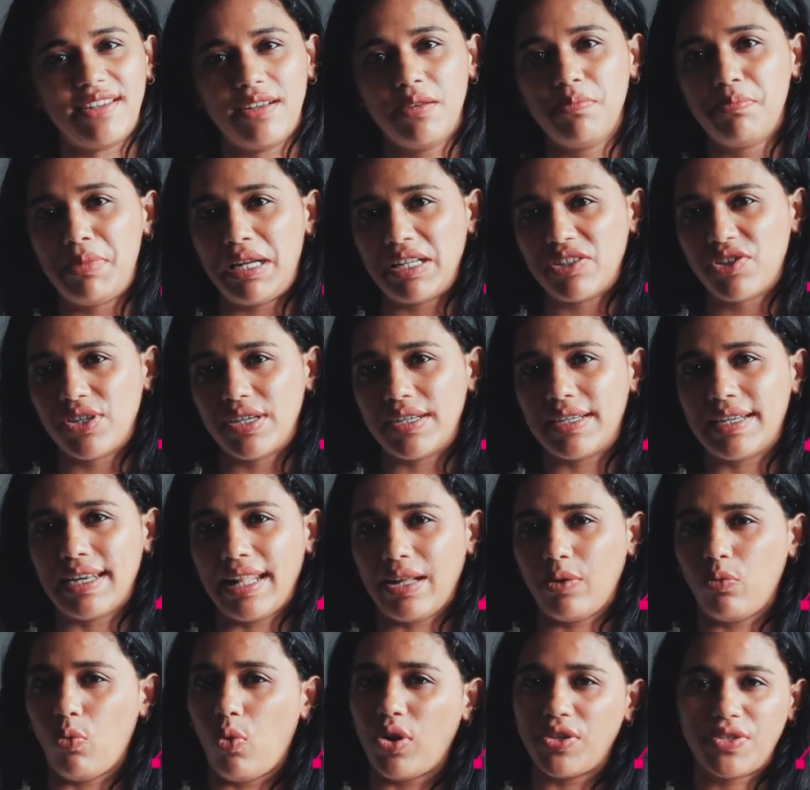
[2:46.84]
a budget,
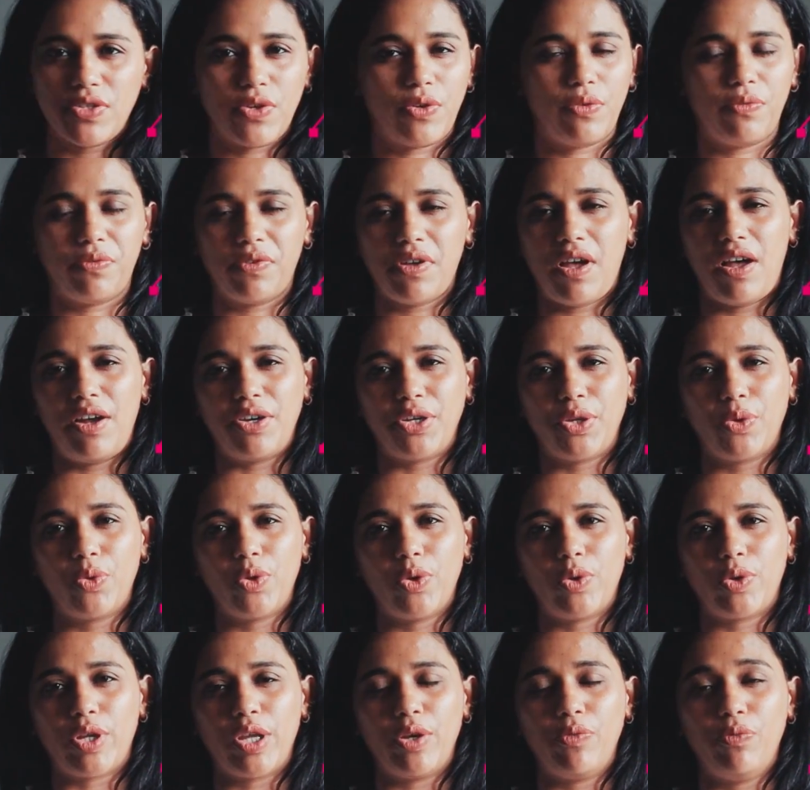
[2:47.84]
like what sort of car you're
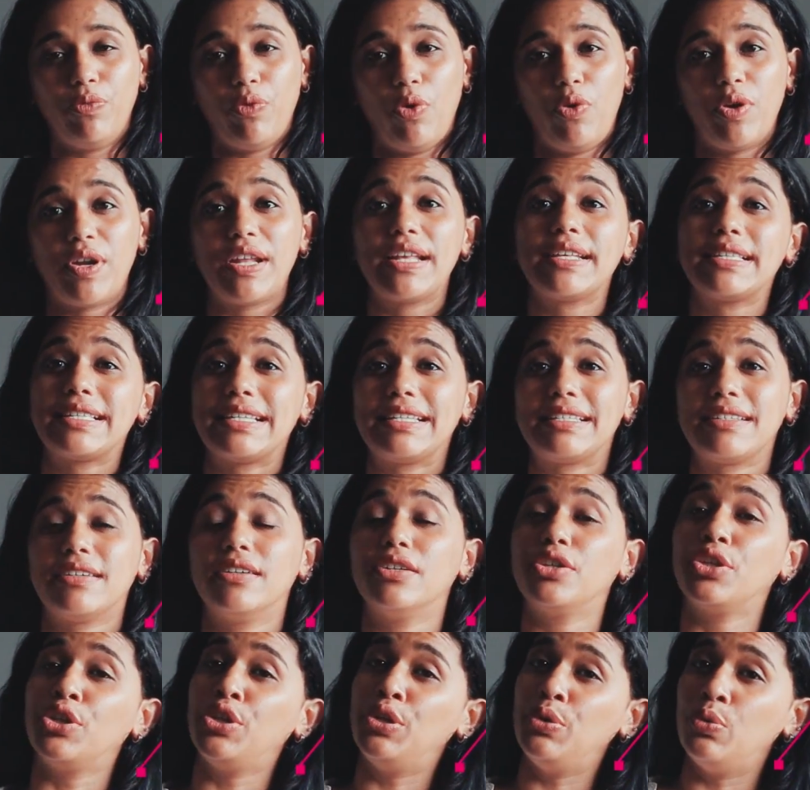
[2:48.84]
looking for, is it
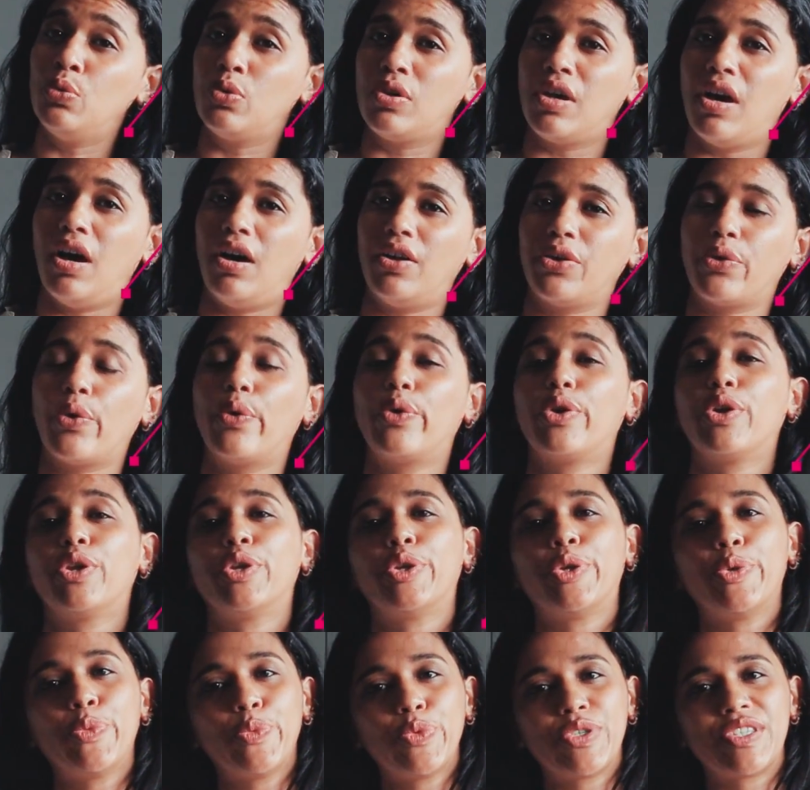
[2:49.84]
a new car or a
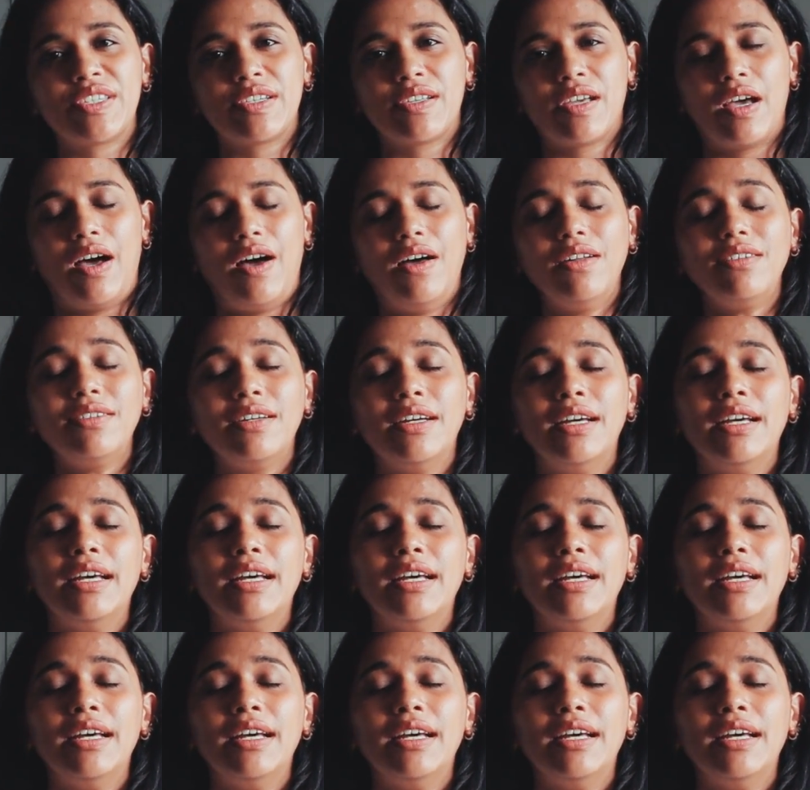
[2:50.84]
used car?